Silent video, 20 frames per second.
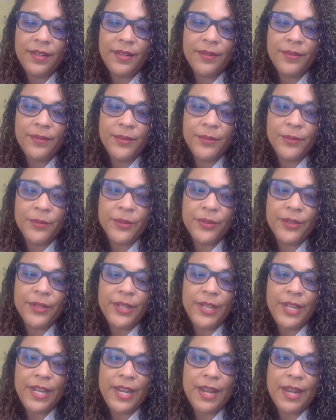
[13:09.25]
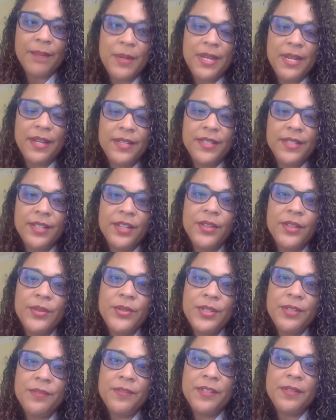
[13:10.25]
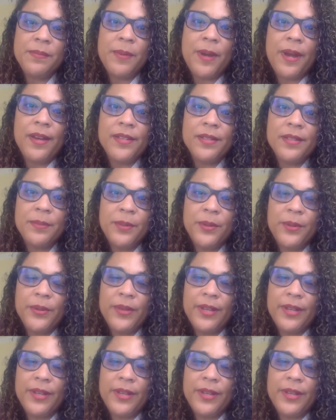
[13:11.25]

when we're looking at being as inclusive as possible,